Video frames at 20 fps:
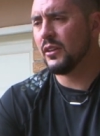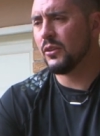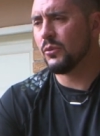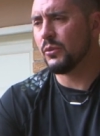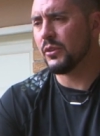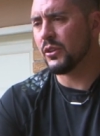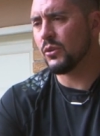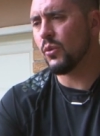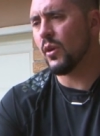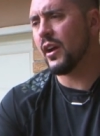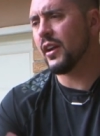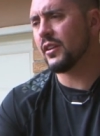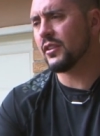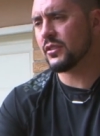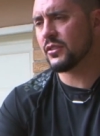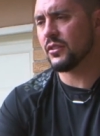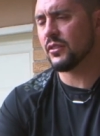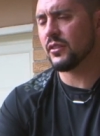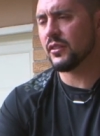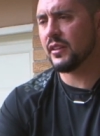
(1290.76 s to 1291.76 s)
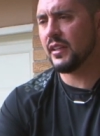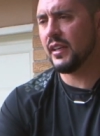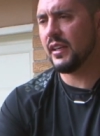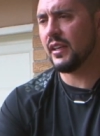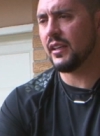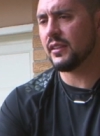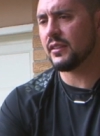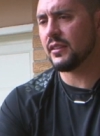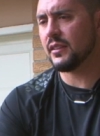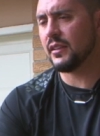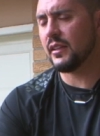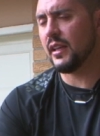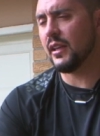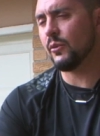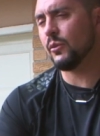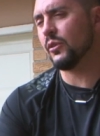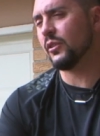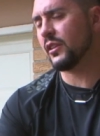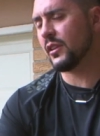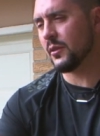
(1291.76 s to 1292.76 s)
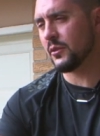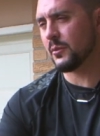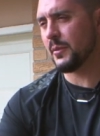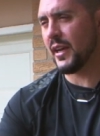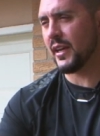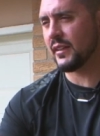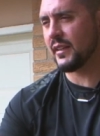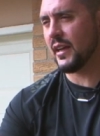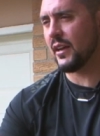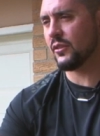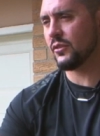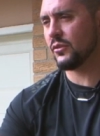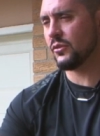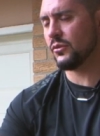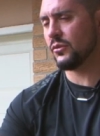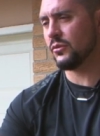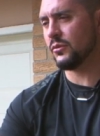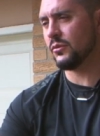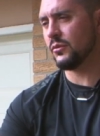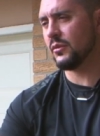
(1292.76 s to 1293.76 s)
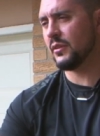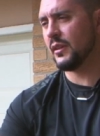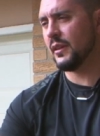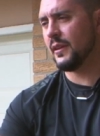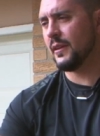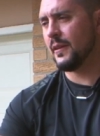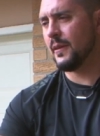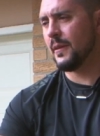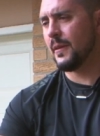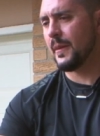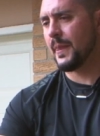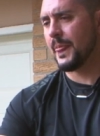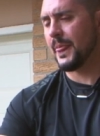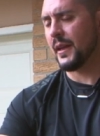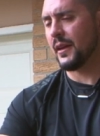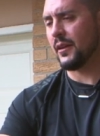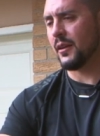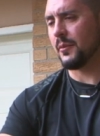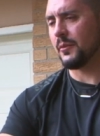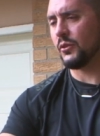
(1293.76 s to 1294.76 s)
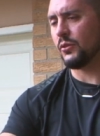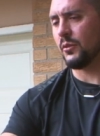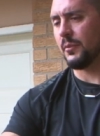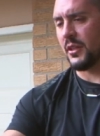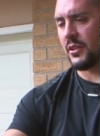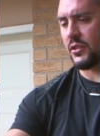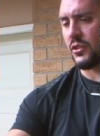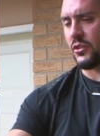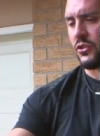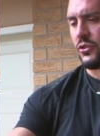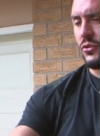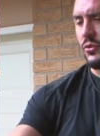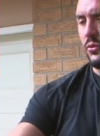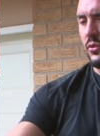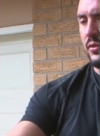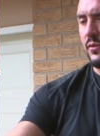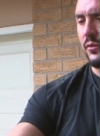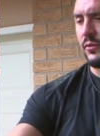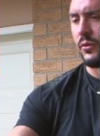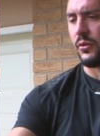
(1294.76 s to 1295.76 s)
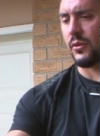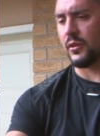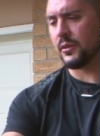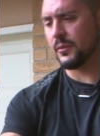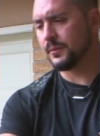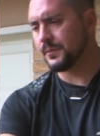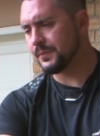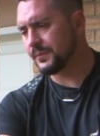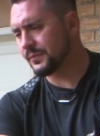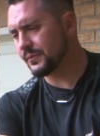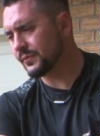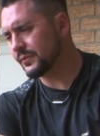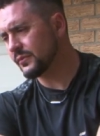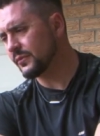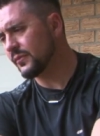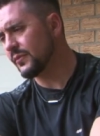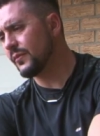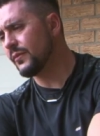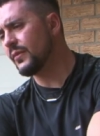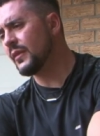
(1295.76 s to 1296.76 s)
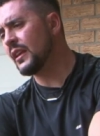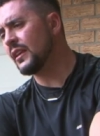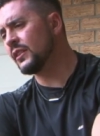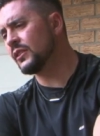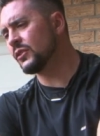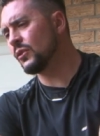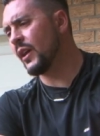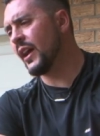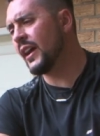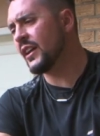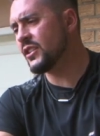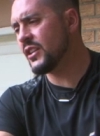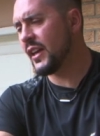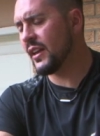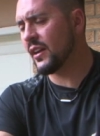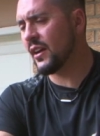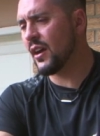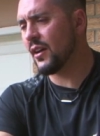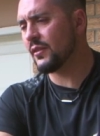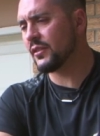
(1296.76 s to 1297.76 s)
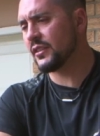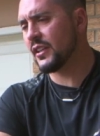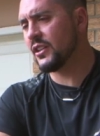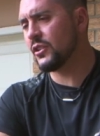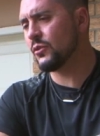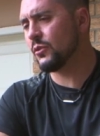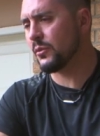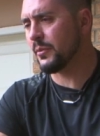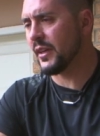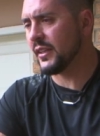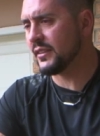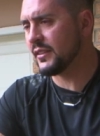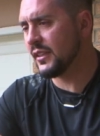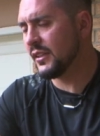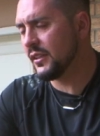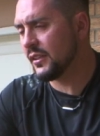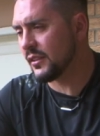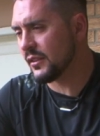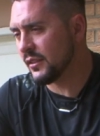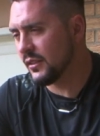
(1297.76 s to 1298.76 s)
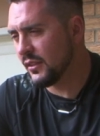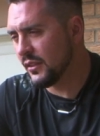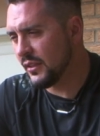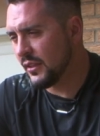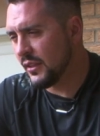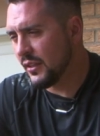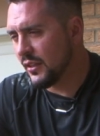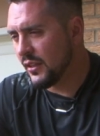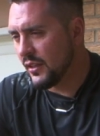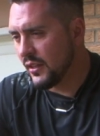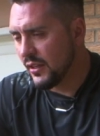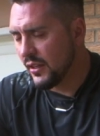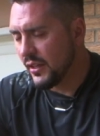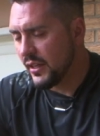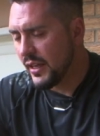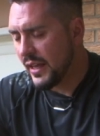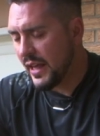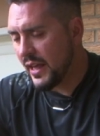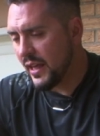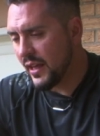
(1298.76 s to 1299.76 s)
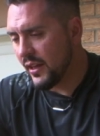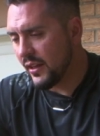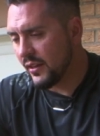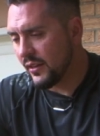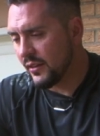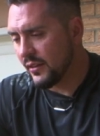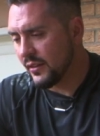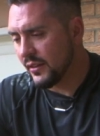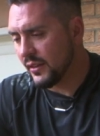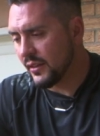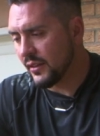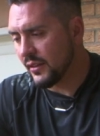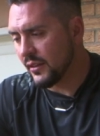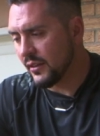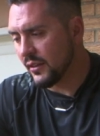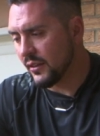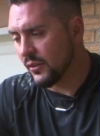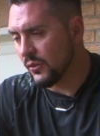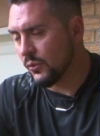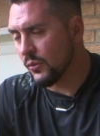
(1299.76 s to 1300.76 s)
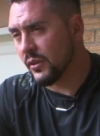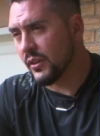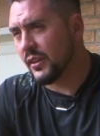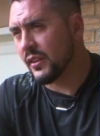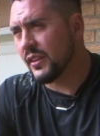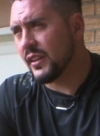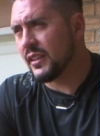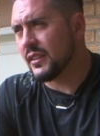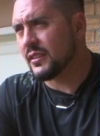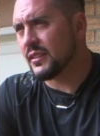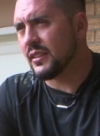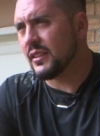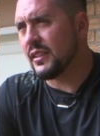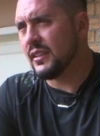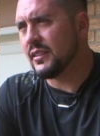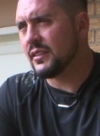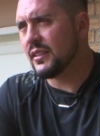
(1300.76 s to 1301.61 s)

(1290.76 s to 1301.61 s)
requires certain things. And it really comes back down to, you had mentioned George Floyd. So I actually had a conversation with my son, and one of the things that he